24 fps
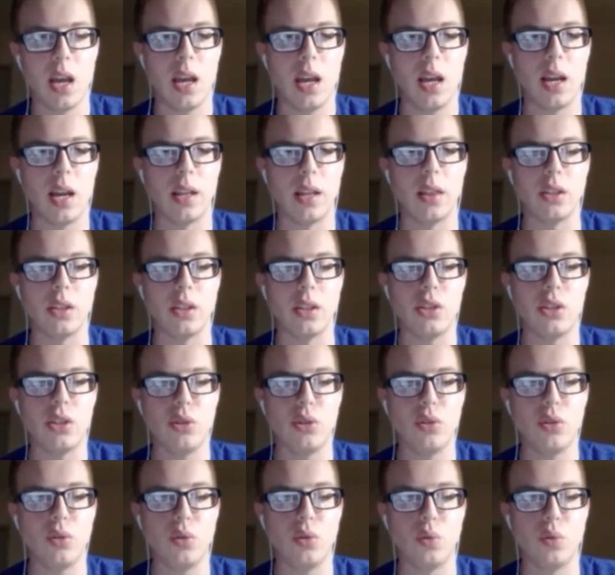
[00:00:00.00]
And the
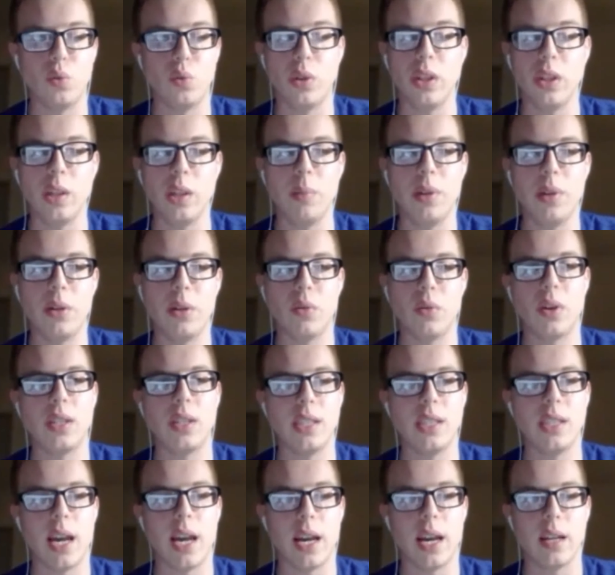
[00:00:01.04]
two really big
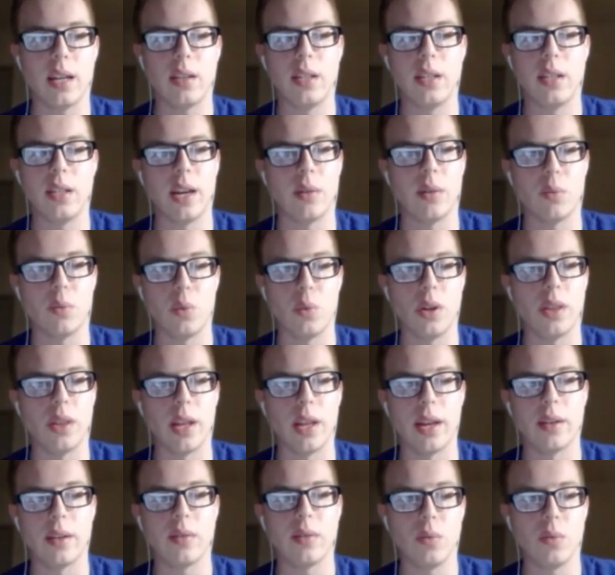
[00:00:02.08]
runs he had one
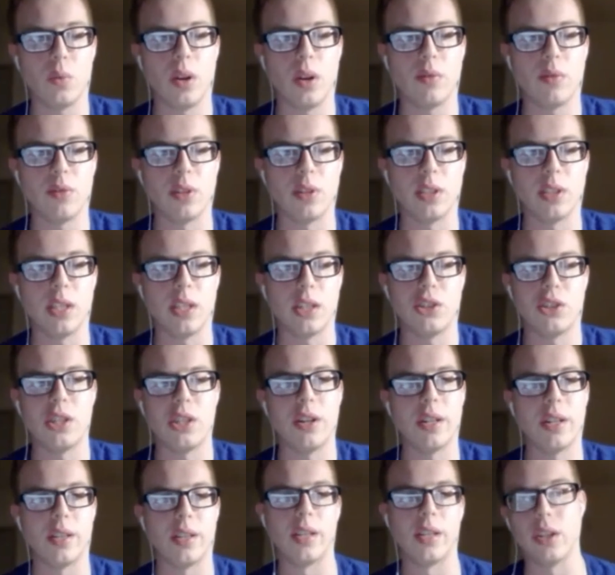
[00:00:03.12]
that went for a
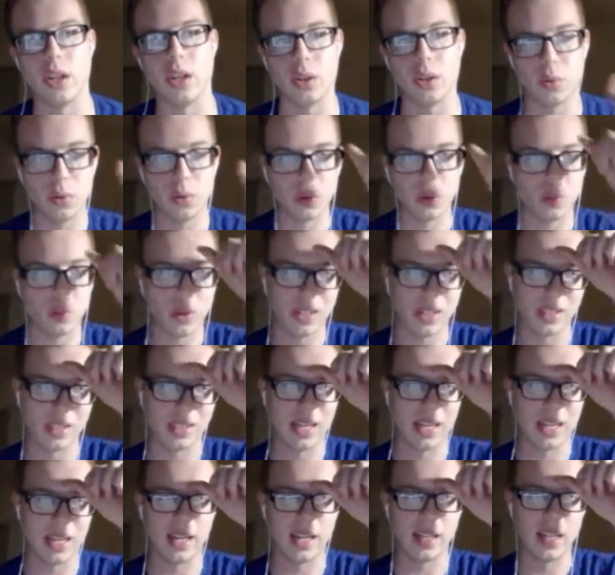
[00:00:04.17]
touchdown. I think the other one went
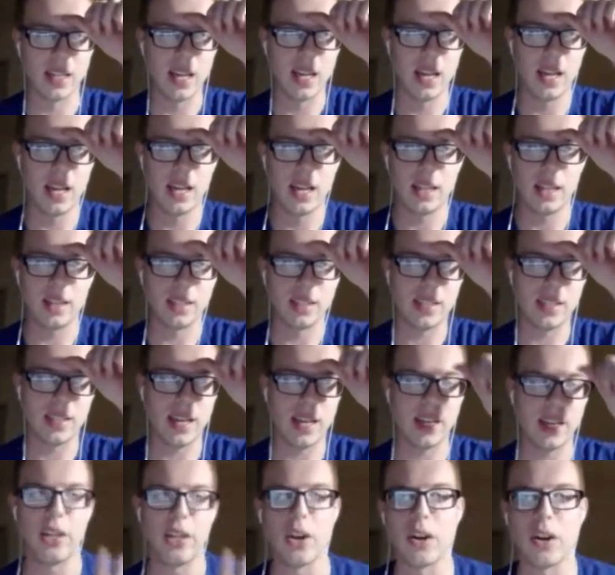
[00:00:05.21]
inside the
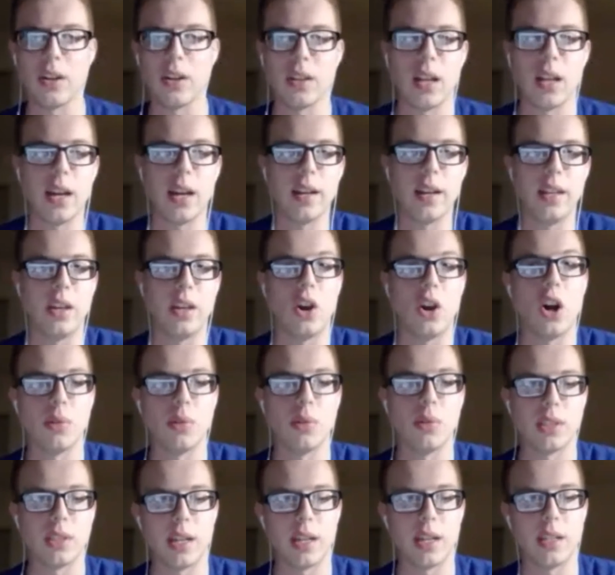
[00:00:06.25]
10-yard line. He
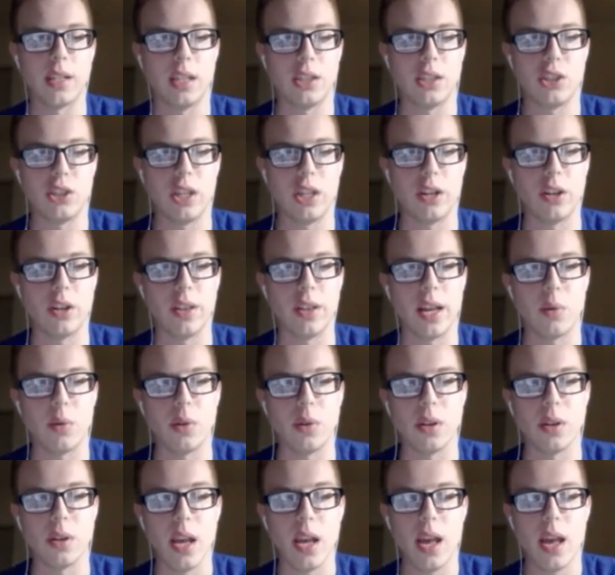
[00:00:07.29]
almost got a touchdown on that
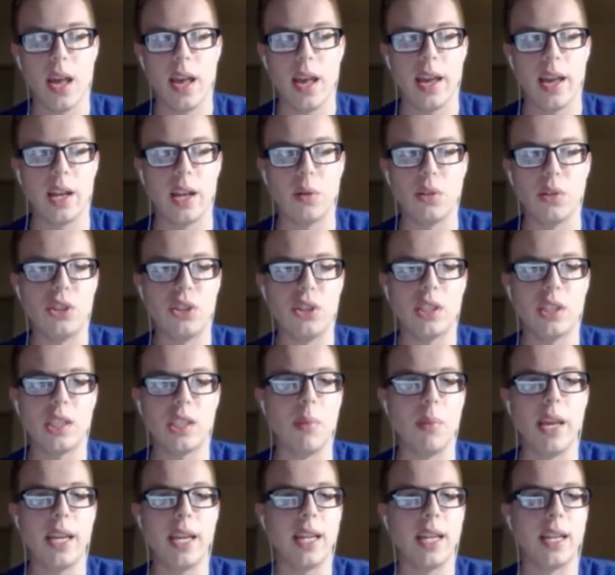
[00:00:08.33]
one. And it was
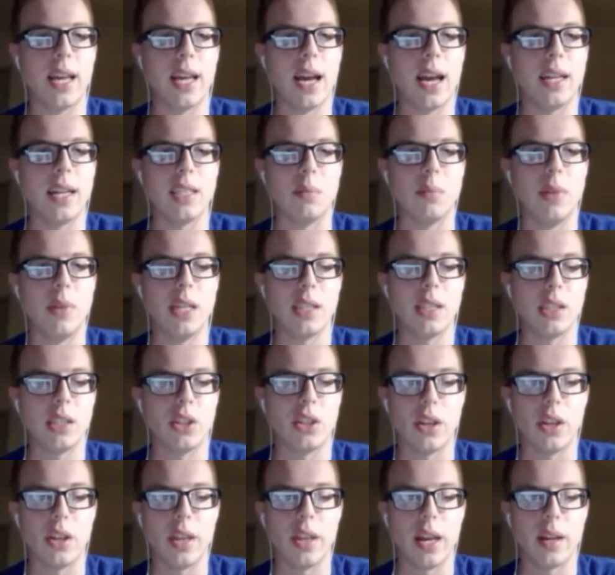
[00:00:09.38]
just making guys miss.
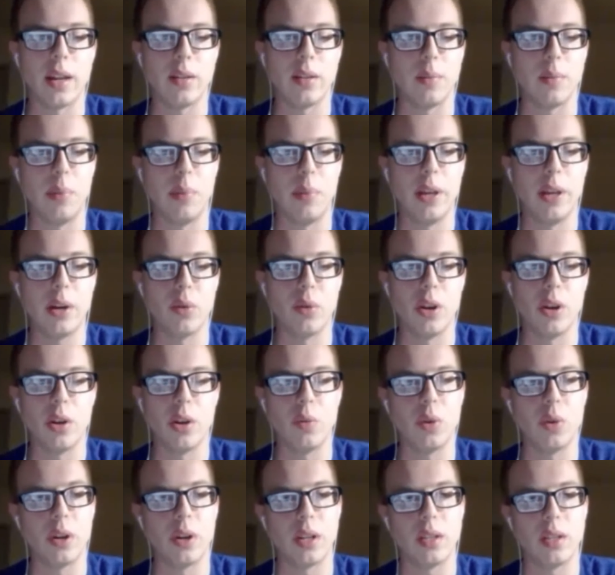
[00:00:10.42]
And on that big
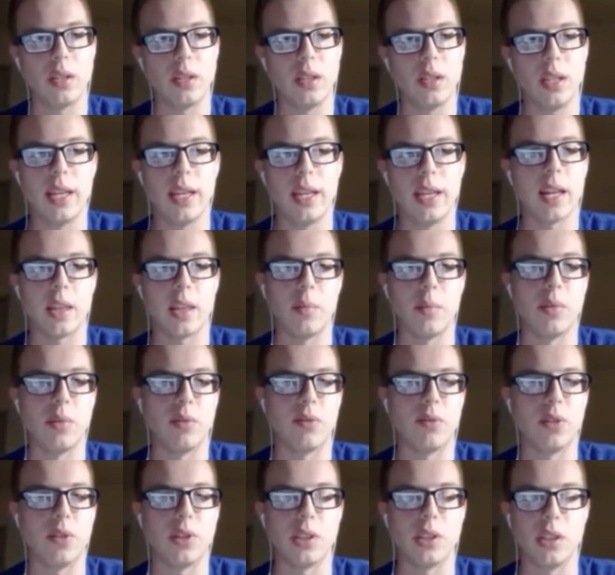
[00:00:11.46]
run where he got them
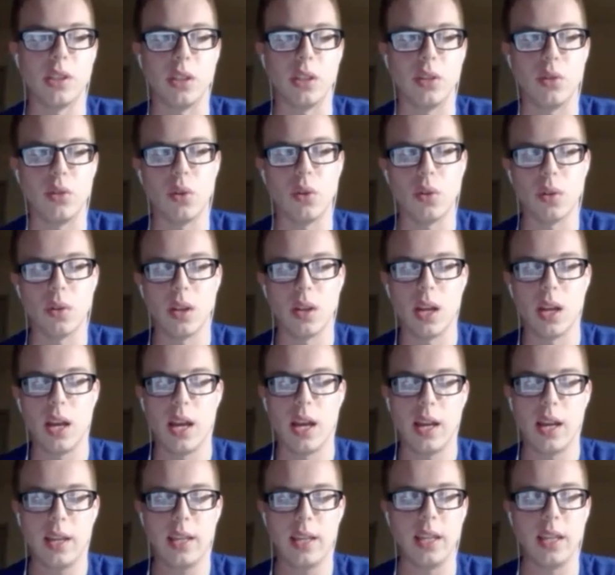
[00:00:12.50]
to 1st and goal,
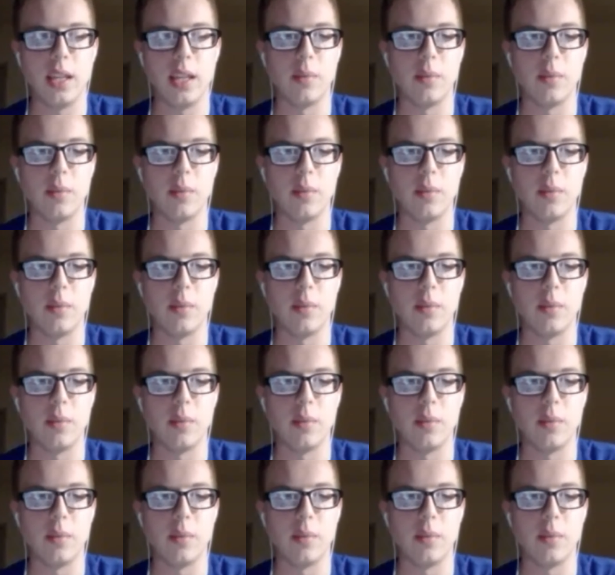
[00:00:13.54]
he